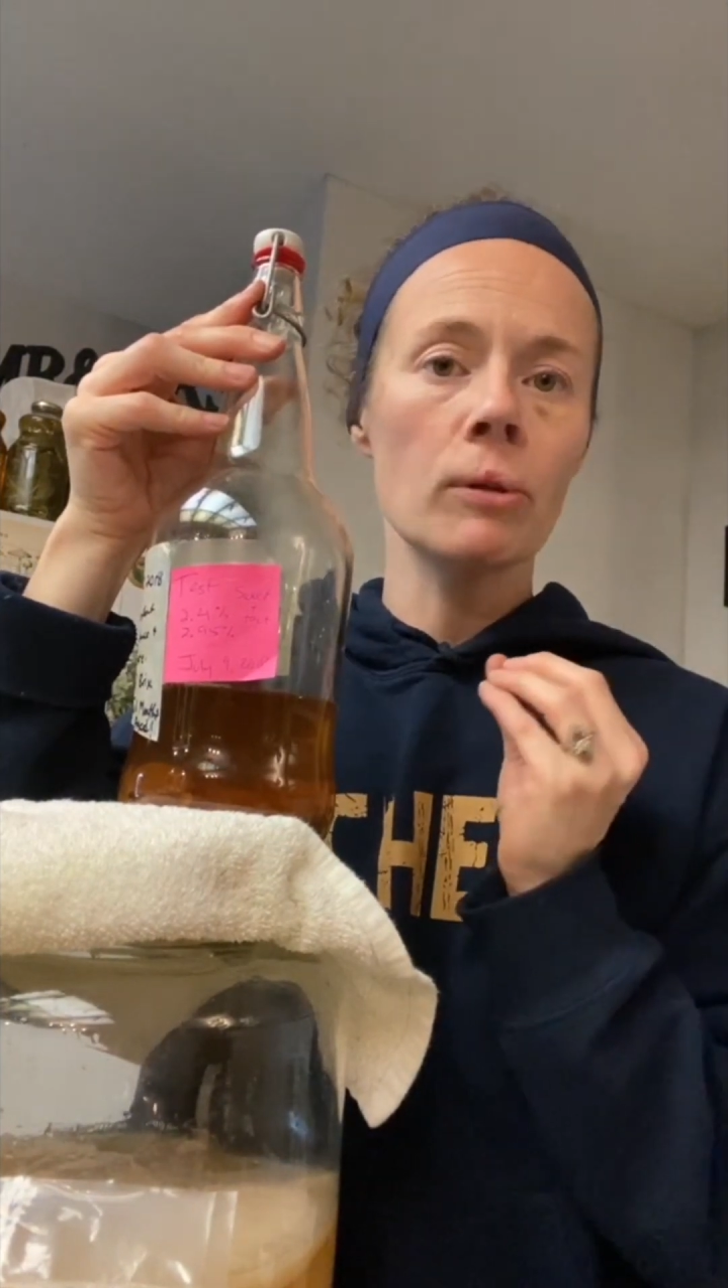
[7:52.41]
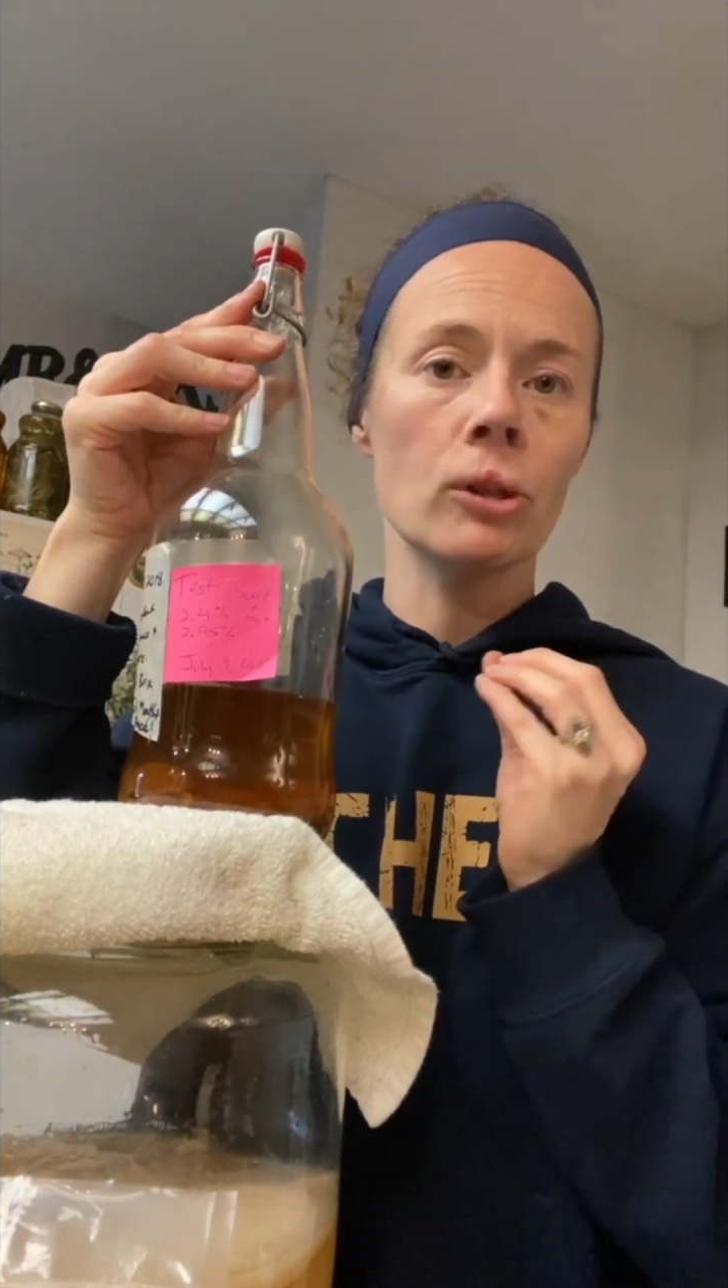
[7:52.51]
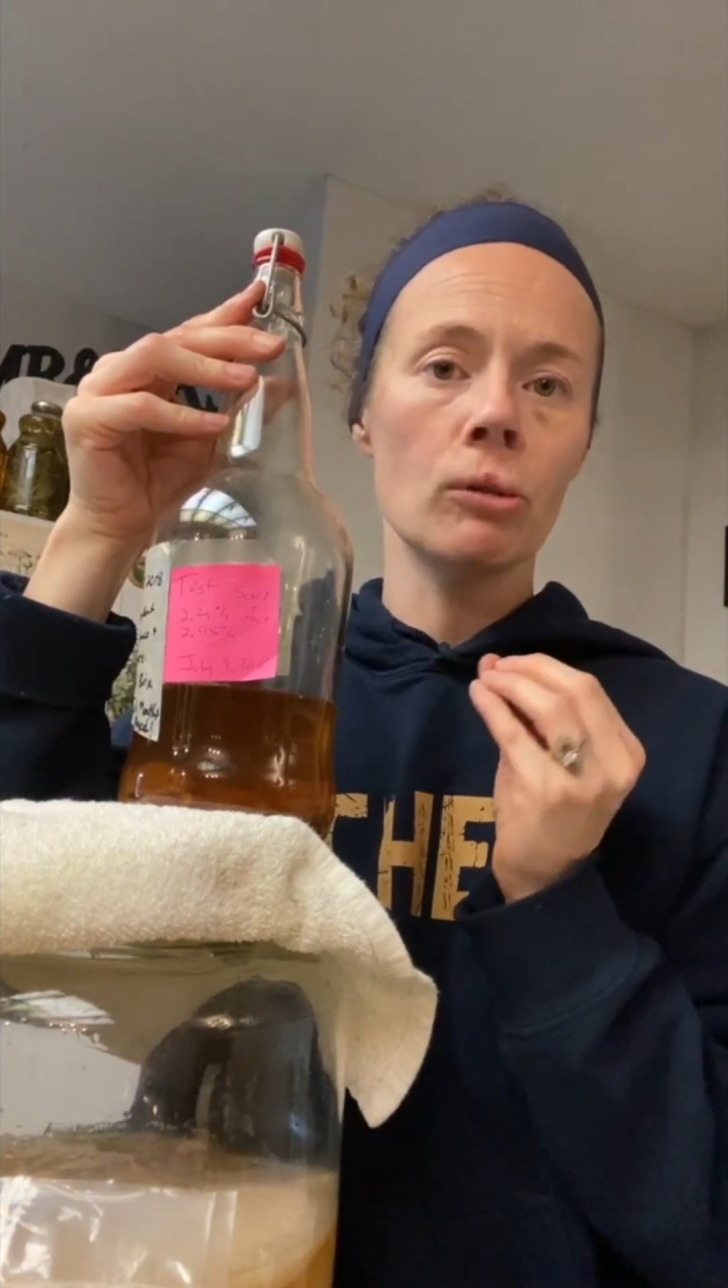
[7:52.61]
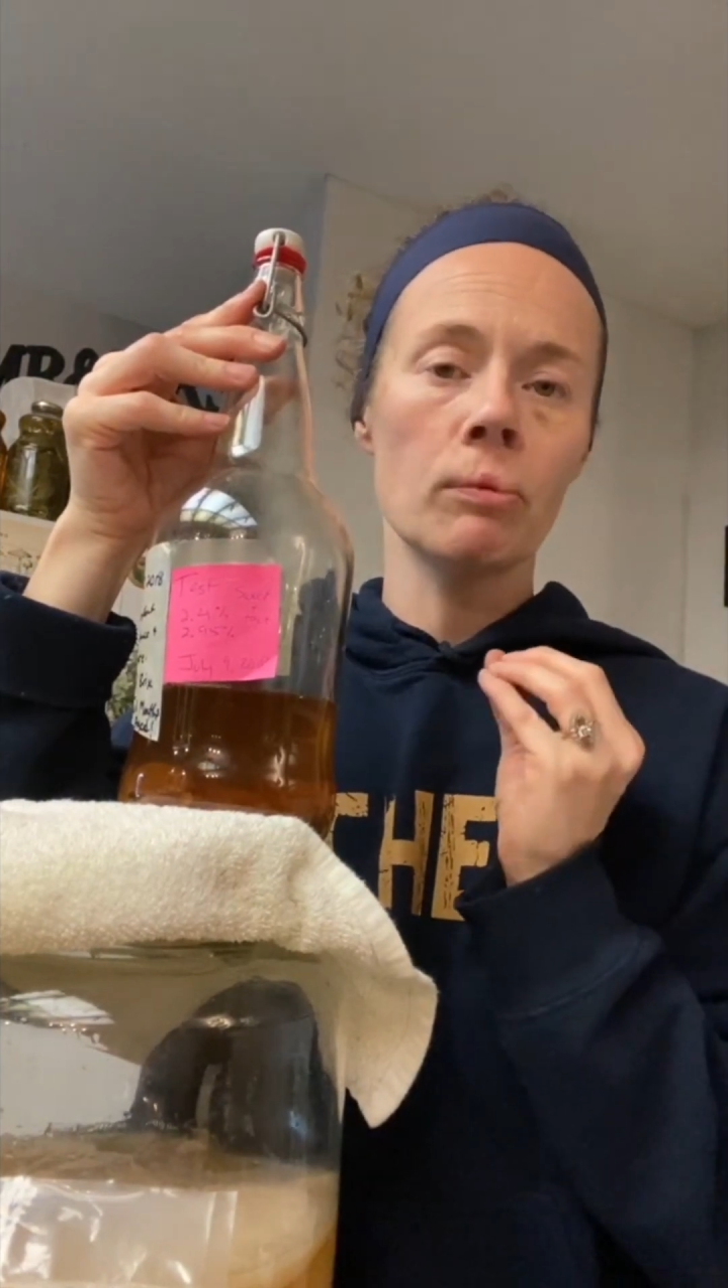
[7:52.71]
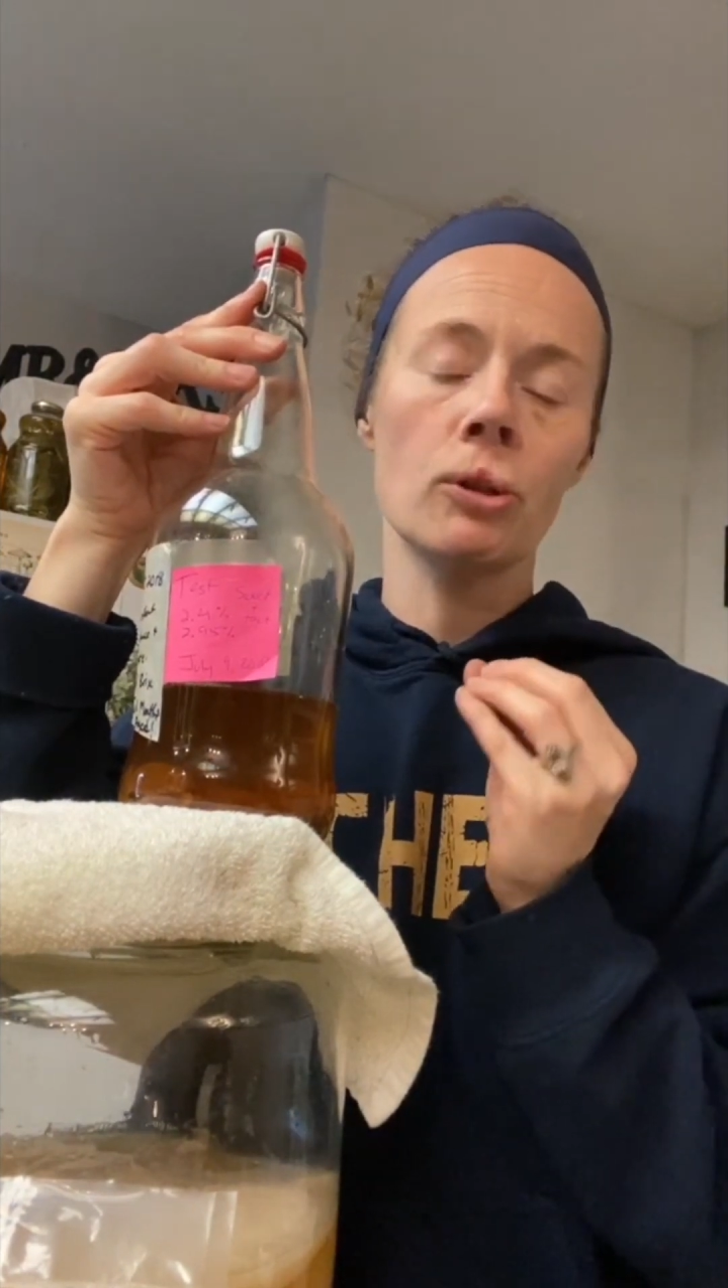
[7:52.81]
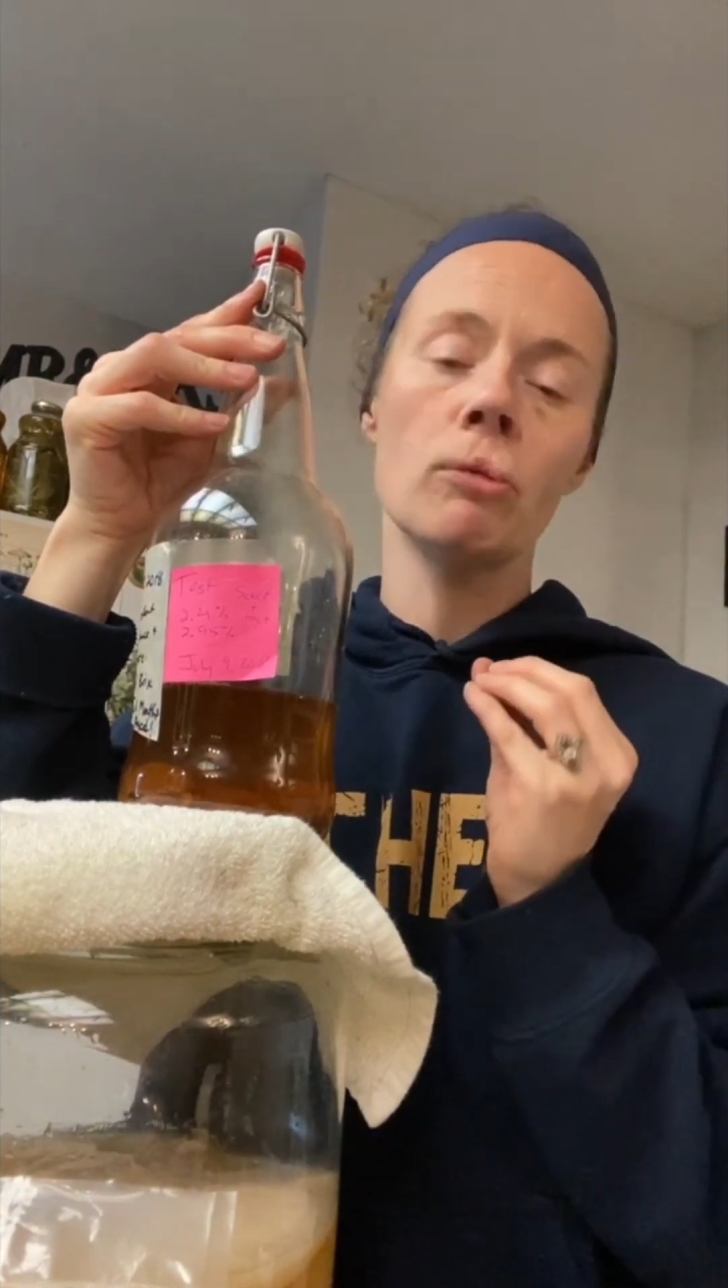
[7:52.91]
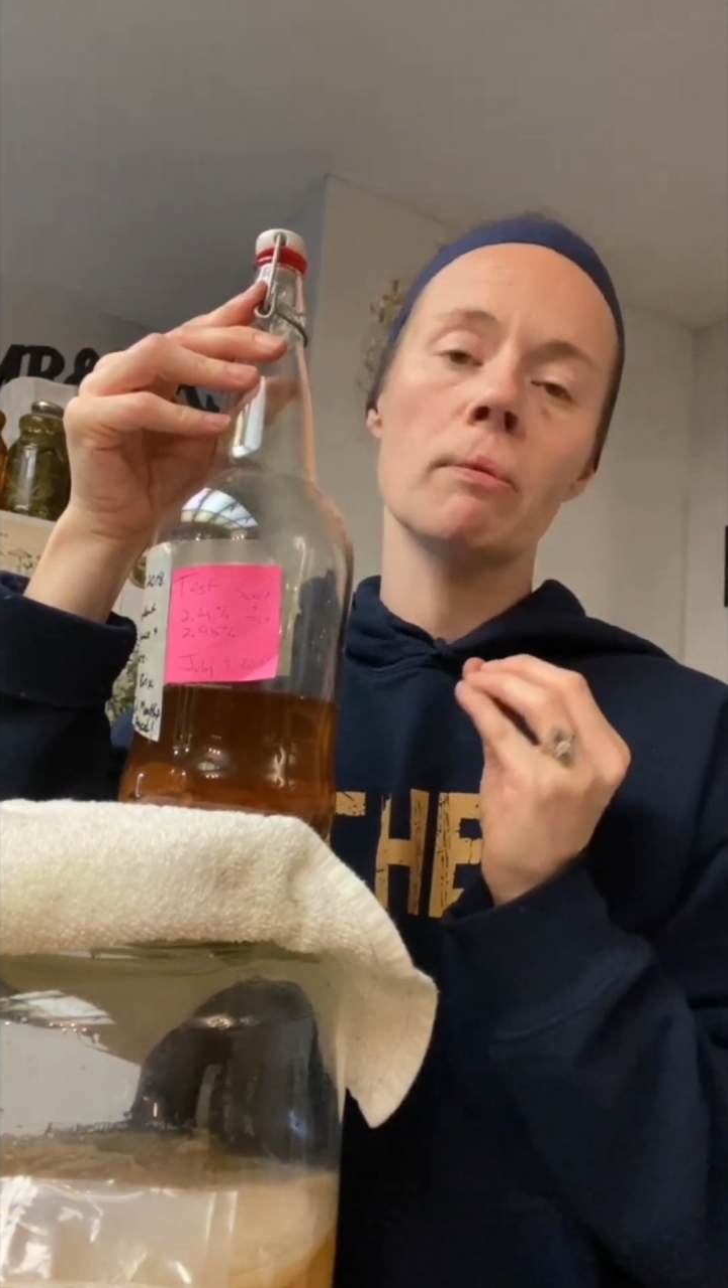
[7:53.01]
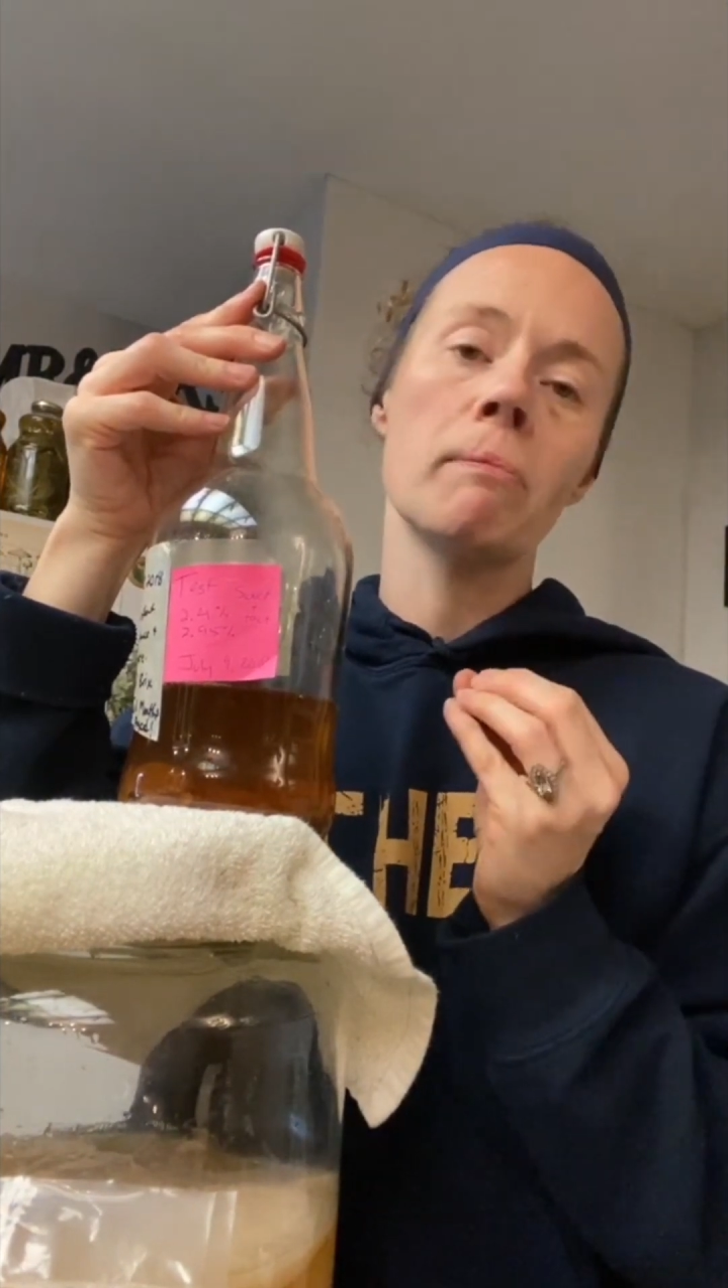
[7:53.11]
super, super